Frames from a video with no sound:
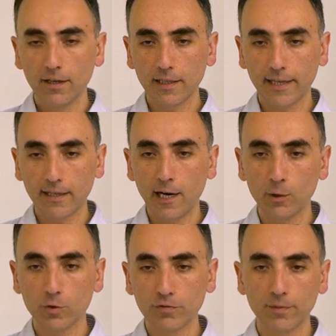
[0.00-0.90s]
like
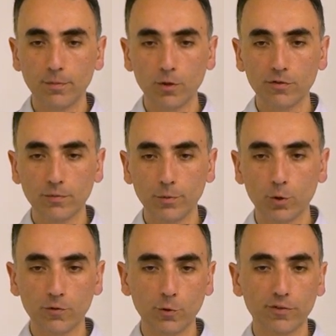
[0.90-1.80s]
out-of-the-box
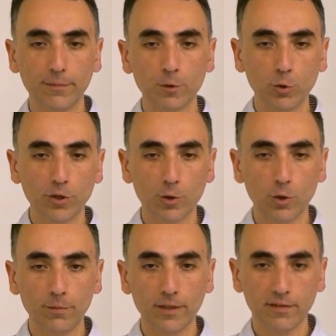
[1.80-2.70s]
support for some Docker
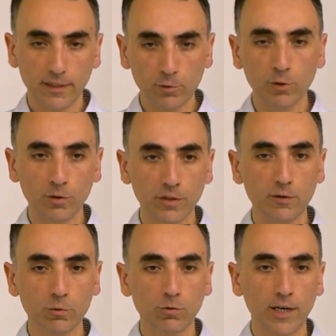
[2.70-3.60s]
commands that you don't
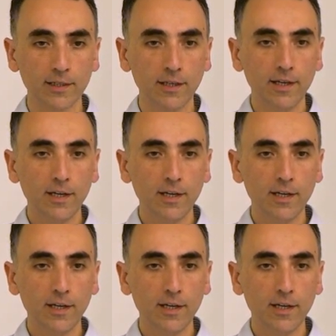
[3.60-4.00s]
need to run